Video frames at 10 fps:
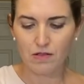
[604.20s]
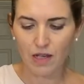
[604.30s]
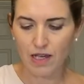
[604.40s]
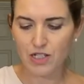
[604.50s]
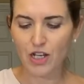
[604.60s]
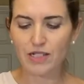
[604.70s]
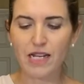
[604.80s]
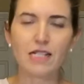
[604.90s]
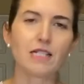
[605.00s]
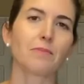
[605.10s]

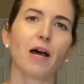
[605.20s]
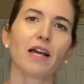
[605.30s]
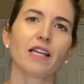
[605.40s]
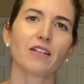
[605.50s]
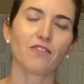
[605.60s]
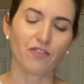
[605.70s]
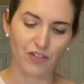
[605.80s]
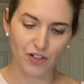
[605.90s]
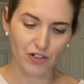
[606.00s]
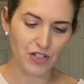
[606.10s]
saute some onion
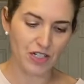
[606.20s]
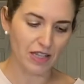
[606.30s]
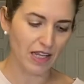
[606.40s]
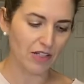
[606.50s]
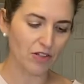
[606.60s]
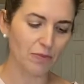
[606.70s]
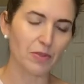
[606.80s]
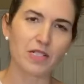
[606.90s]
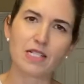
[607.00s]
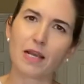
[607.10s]
first, and then you could
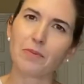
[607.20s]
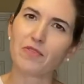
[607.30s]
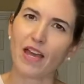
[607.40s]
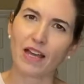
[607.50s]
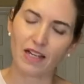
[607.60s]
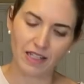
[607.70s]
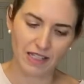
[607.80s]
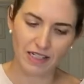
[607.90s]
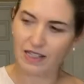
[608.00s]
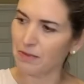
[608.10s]
put some of that
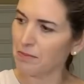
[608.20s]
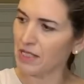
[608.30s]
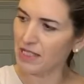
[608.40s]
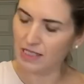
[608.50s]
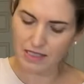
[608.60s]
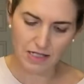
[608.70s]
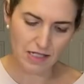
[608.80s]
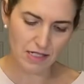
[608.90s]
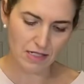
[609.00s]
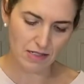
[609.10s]
onion in the
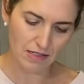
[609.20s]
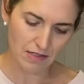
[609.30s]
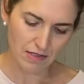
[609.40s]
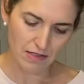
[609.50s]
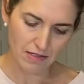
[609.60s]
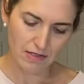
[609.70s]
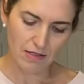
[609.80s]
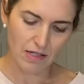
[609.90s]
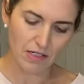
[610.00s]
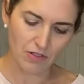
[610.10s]
beans,
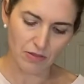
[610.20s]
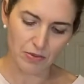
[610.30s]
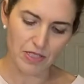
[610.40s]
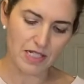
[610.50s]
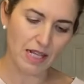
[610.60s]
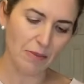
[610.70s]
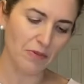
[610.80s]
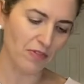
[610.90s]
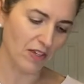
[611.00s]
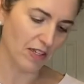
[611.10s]
and you could put some
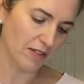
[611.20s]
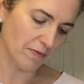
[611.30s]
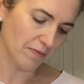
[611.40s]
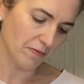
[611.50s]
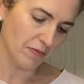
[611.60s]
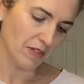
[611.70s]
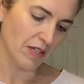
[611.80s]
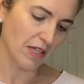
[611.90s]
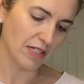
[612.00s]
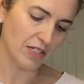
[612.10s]
of it
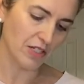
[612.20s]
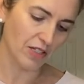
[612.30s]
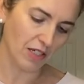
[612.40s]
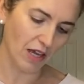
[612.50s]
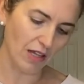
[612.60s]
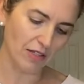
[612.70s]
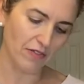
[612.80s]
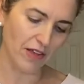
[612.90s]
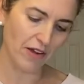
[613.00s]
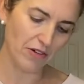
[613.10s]
into the
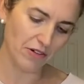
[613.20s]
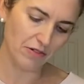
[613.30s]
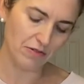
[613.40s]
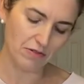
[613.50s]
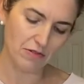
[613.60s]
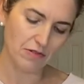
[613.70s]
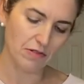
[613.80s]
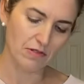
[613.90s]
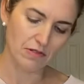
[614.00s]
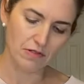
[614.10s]
cauliflower.
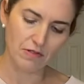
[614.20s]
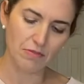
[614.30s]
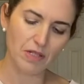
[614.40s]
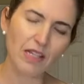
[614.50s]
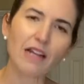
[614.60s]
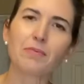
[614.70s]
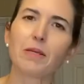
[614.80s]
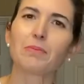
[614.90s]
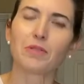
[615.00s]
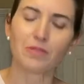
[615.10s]
But a lot of
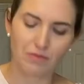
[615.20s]
people